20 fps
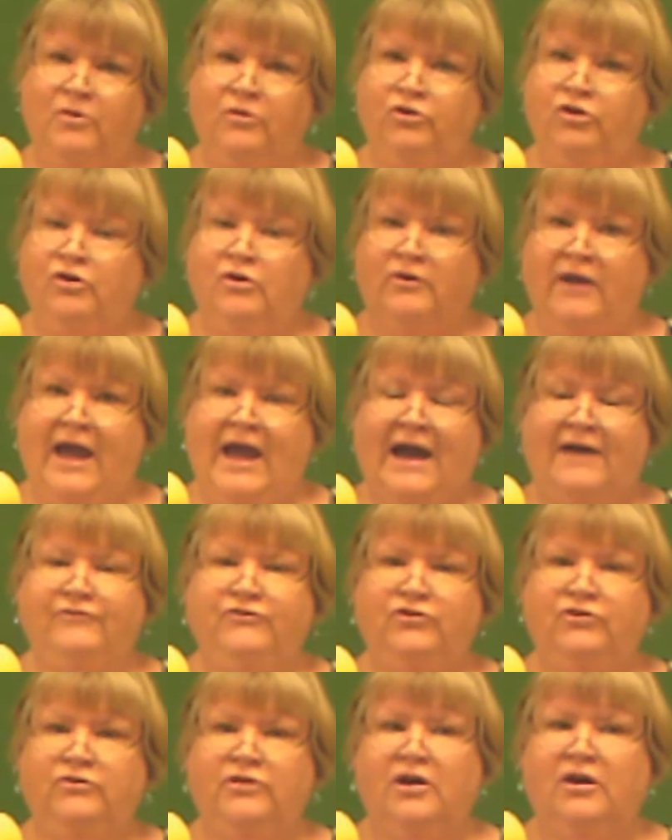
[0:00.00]
You don't have
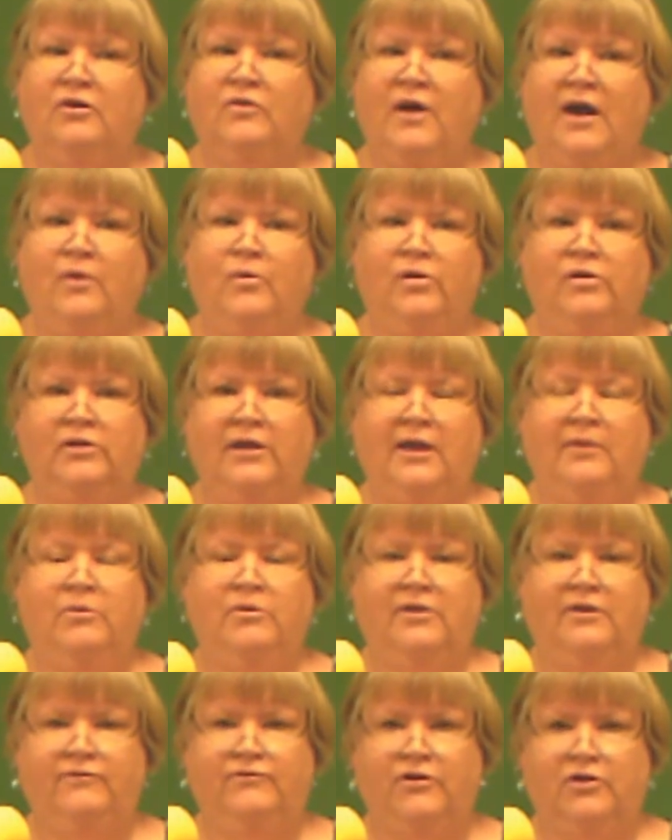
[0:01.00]
to, though. I will label
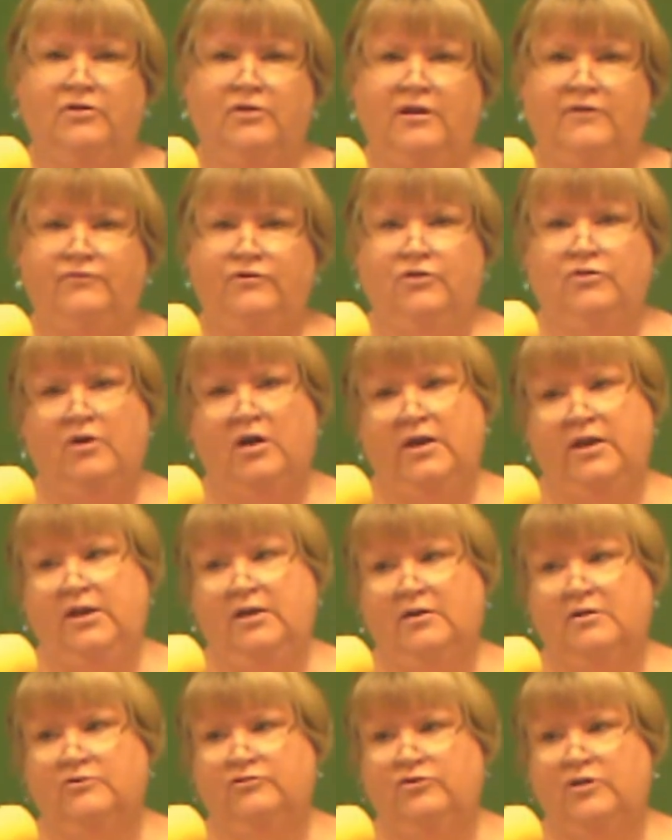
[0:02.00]
if they're not
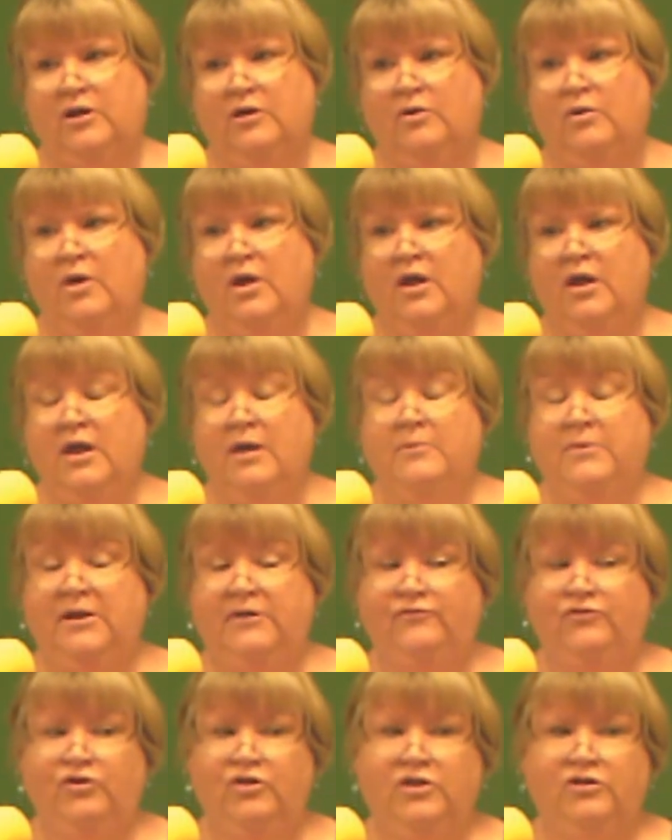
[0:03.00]
here. So, but
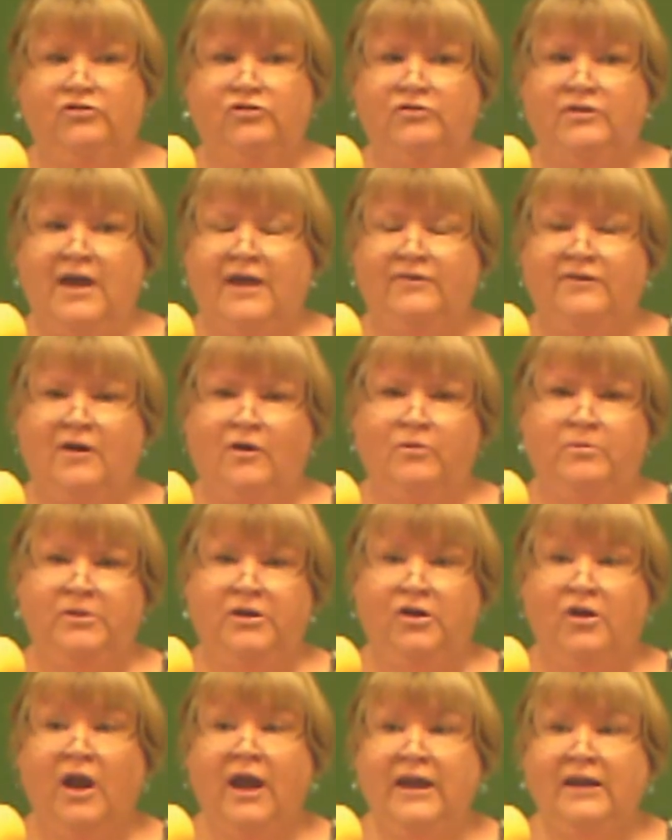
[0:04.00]
if you could do that, that would be
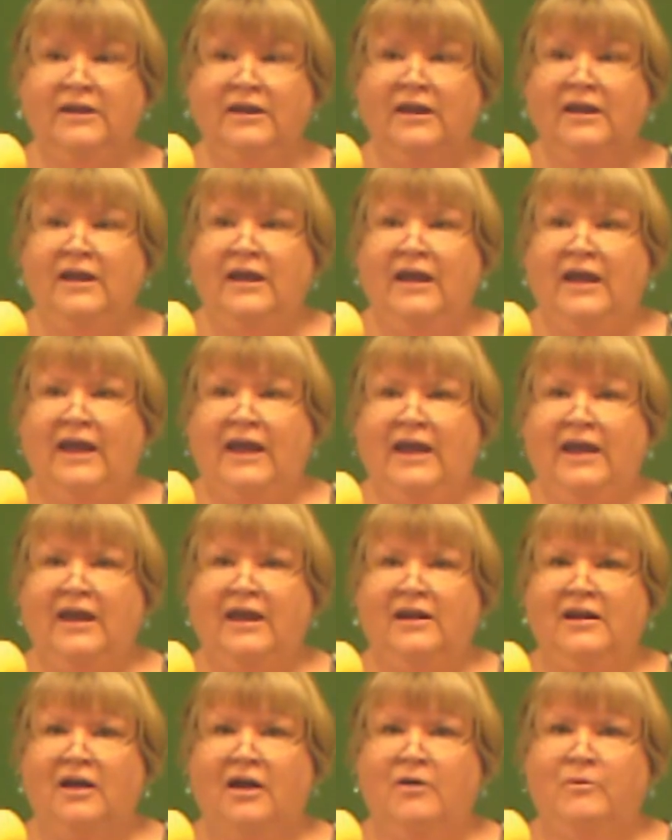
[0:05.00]
great.
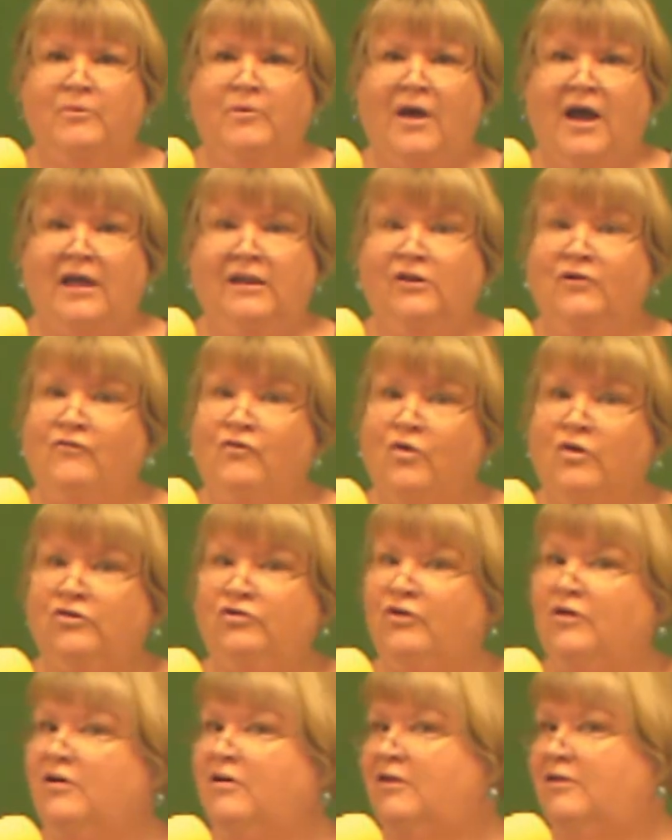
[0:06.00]
And I look forward
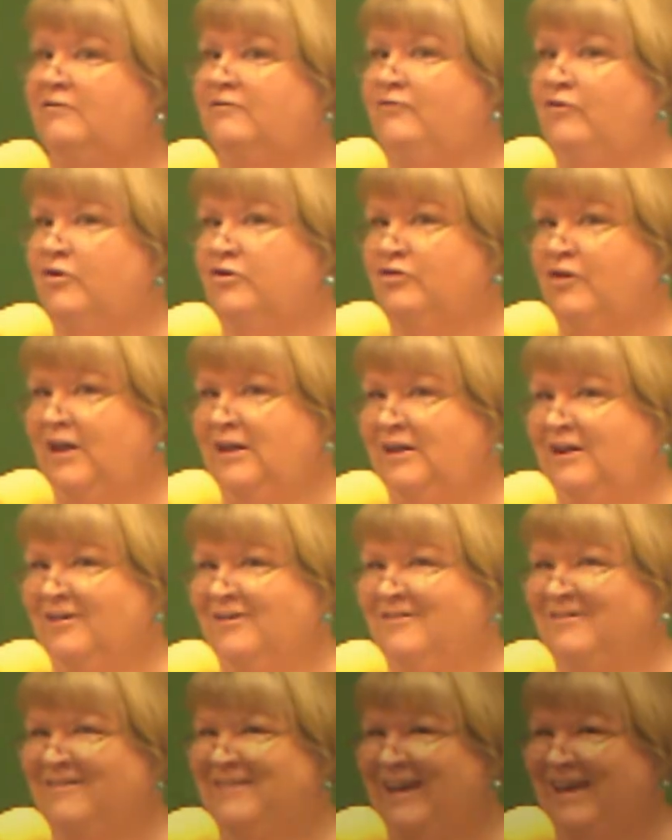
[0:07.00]
to a good fourth grade year.
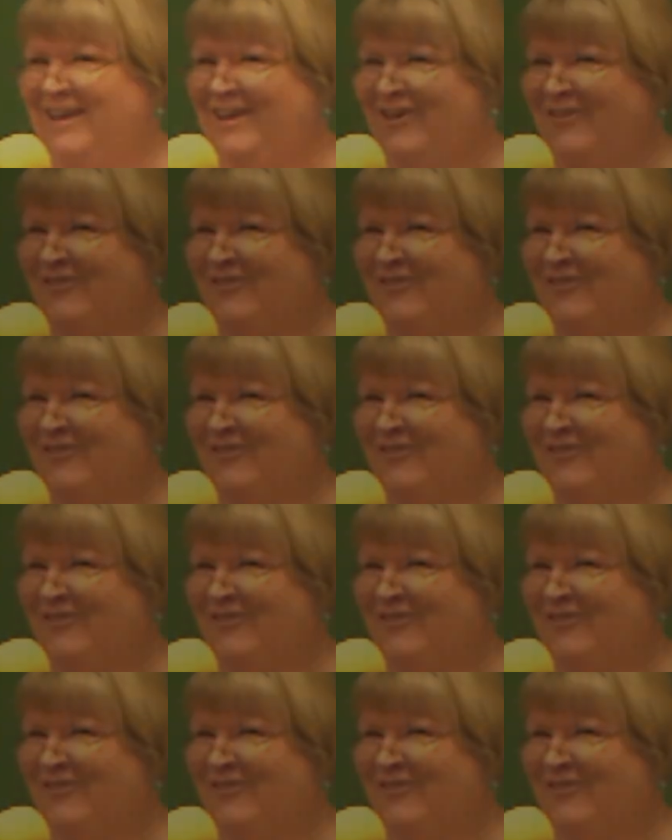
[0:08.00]
Thank you.